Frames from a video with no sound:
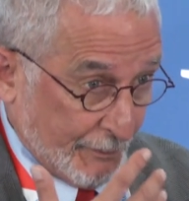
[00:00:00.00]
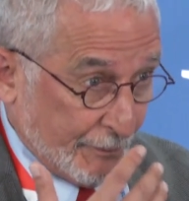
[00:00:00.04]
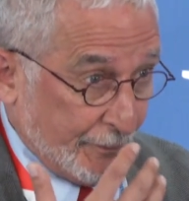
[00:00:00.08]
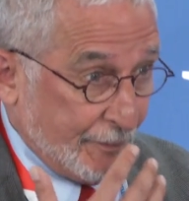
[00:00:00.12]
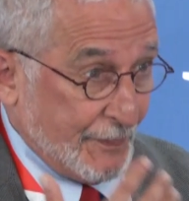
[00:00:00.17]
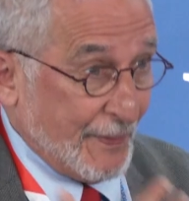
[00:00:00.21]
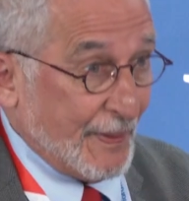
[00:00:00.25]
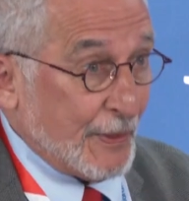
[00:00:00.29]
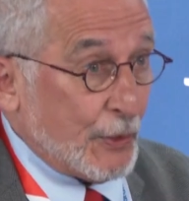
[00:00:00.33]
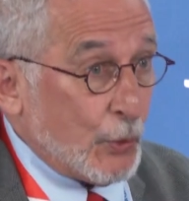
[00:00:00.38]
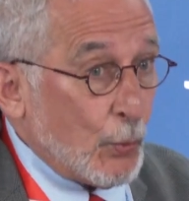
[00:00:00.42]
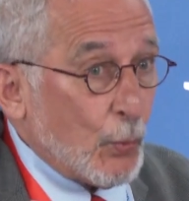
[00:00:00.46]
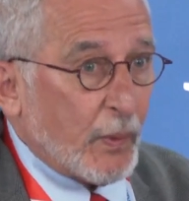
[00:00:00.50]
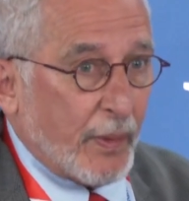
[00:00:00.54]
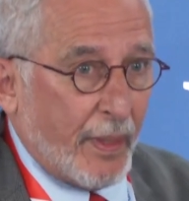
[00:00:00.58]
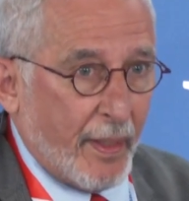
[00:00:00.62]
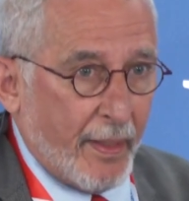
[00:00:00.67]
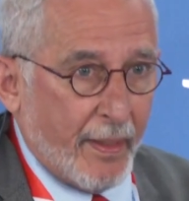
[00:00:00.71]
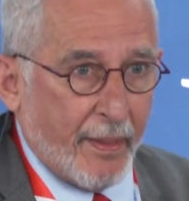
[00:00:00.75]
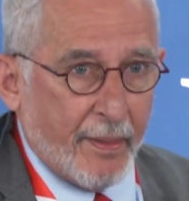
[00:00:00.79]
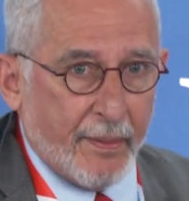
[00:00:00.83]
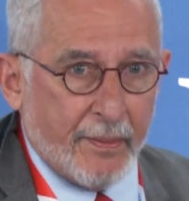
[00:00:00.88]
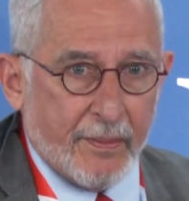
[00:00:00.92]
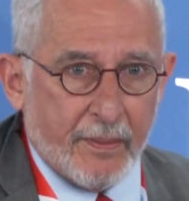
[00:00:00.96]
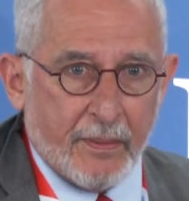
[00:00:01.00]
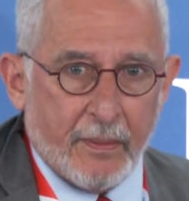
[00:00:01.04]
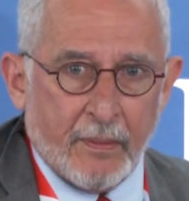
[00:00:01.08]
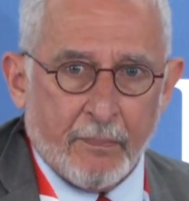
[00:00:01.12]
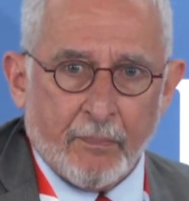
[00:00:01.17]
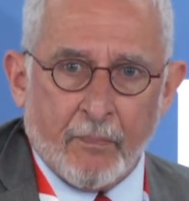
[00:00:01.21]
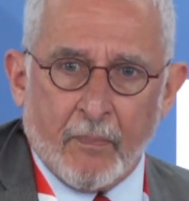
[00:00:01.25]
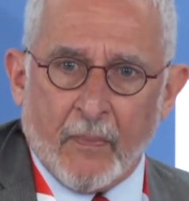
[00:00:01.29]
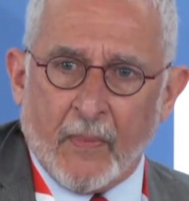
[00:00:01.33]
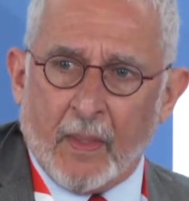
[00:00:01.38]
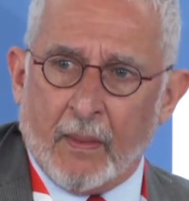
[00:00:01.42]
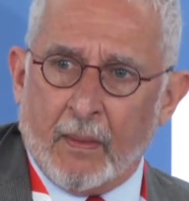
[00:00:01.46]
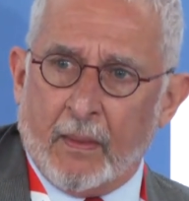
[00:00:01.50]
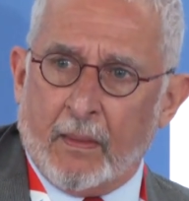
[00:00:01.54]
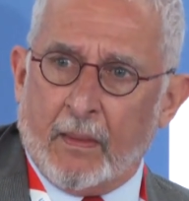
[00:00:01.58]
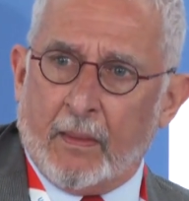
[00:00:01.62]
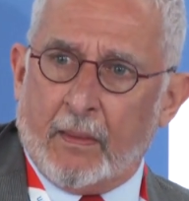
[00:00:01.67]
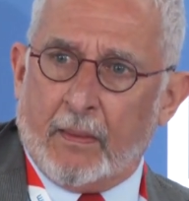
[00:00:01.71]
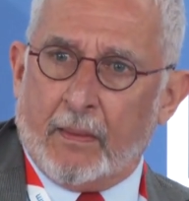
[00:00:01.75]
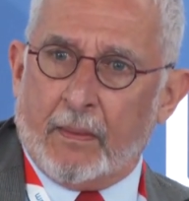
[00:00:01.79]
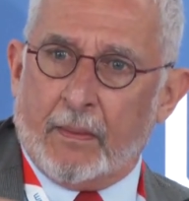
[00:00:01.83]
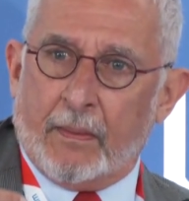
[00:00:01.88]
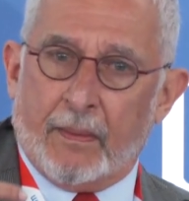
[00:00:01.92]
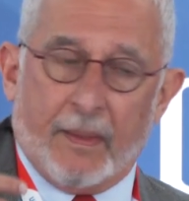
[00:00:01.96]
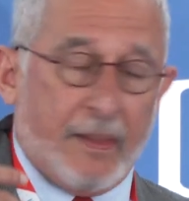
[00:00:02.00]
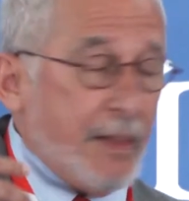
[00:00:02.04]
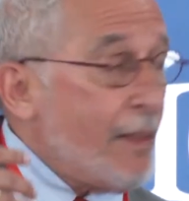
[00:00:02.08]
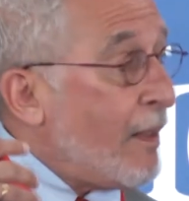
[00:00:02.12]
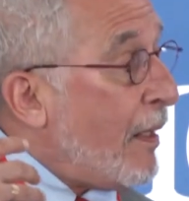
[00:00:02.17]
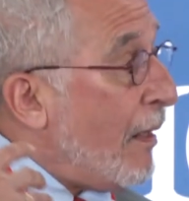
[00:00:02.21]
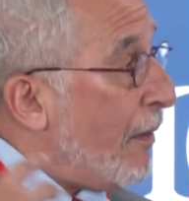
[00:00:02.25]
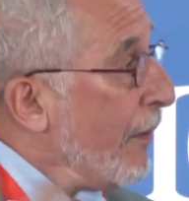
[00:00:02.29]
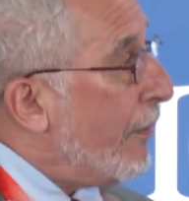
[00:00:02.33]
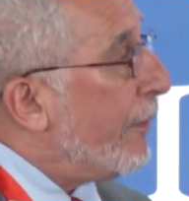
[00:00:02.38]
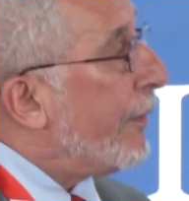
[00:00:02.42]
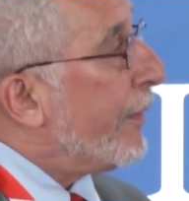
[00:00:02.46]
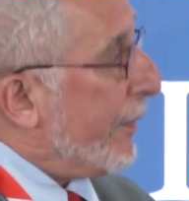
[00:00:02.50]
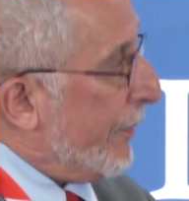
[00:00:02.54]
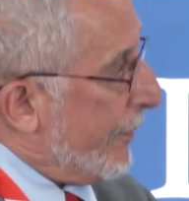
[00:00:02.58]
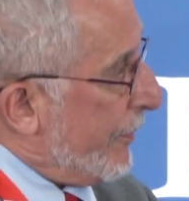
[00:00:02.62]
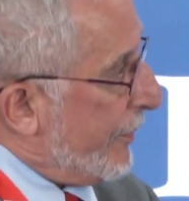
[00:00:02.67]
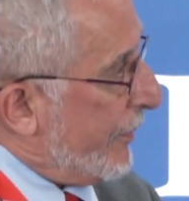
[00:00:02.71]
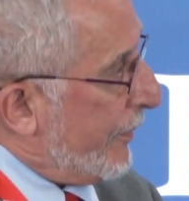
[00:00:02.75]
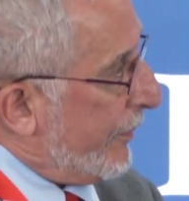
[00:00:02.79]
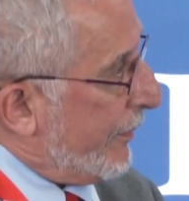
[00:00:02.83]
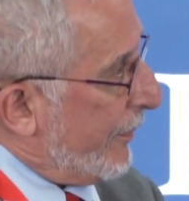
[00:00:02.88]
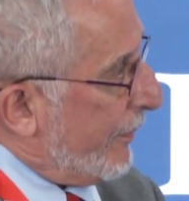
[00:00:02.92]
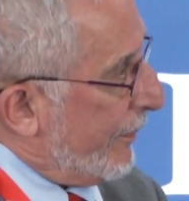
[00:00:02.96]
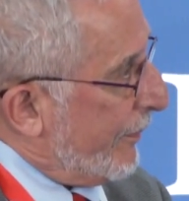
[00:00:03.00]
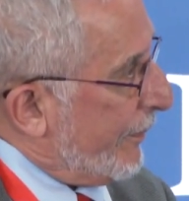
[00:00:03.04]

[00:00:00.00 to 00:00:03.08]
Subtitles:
visualize the carnage